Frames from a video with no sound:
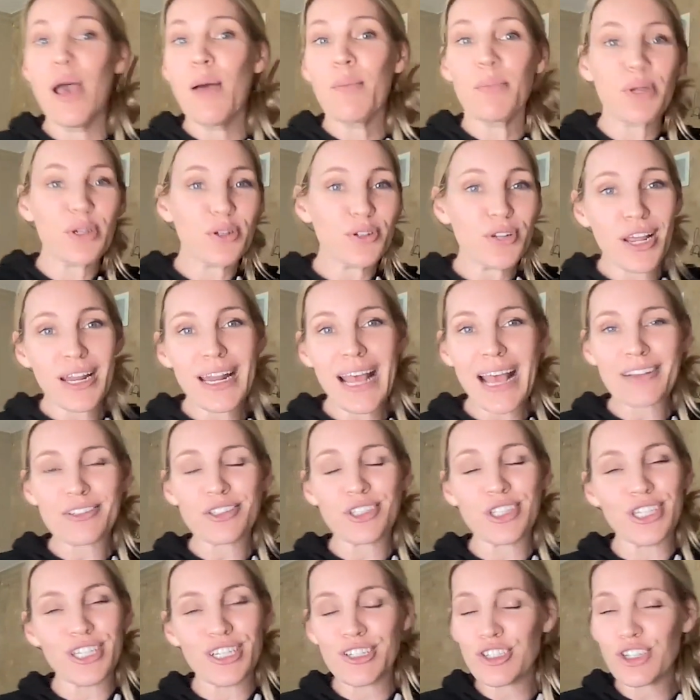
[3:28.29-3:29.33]
but you're not
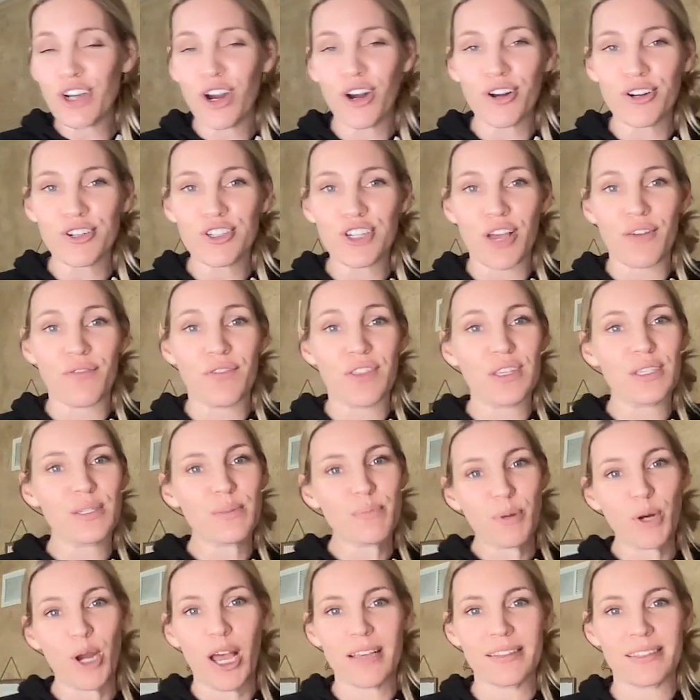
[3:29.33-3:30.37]
actually in charge of this
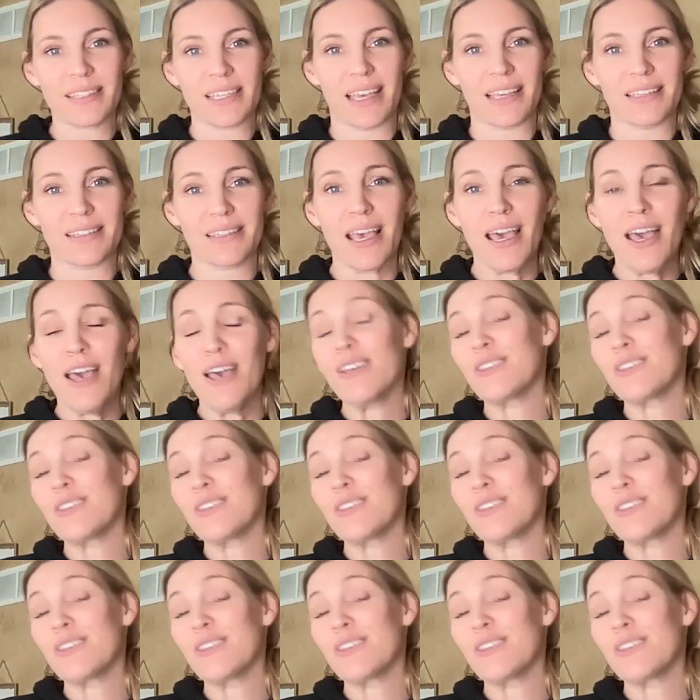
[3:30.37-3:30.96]
process.